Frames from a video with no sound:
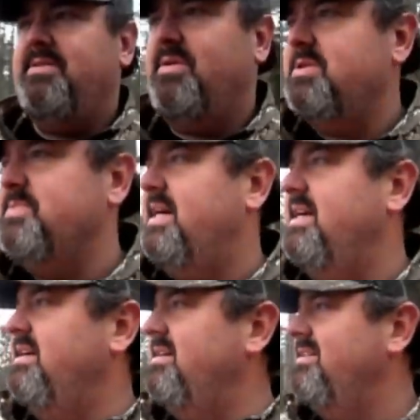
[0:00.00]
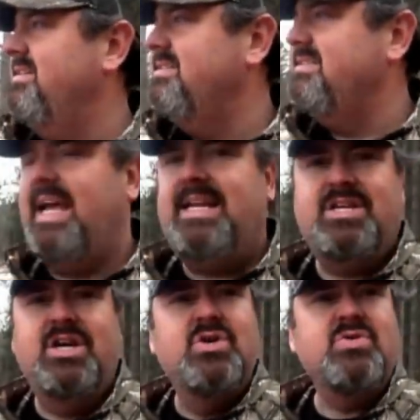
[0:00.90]
Outdoorsman out here, day
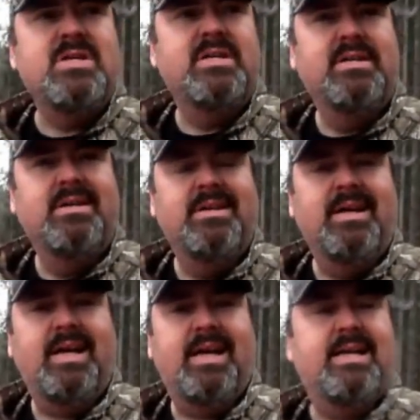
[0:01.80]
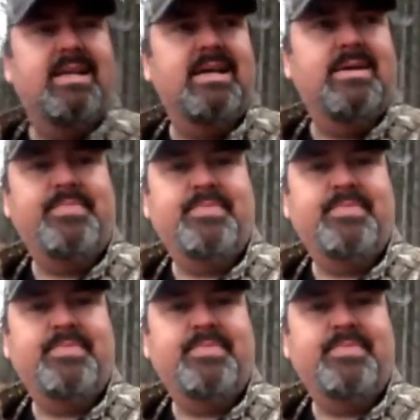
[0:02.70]
two, and uh,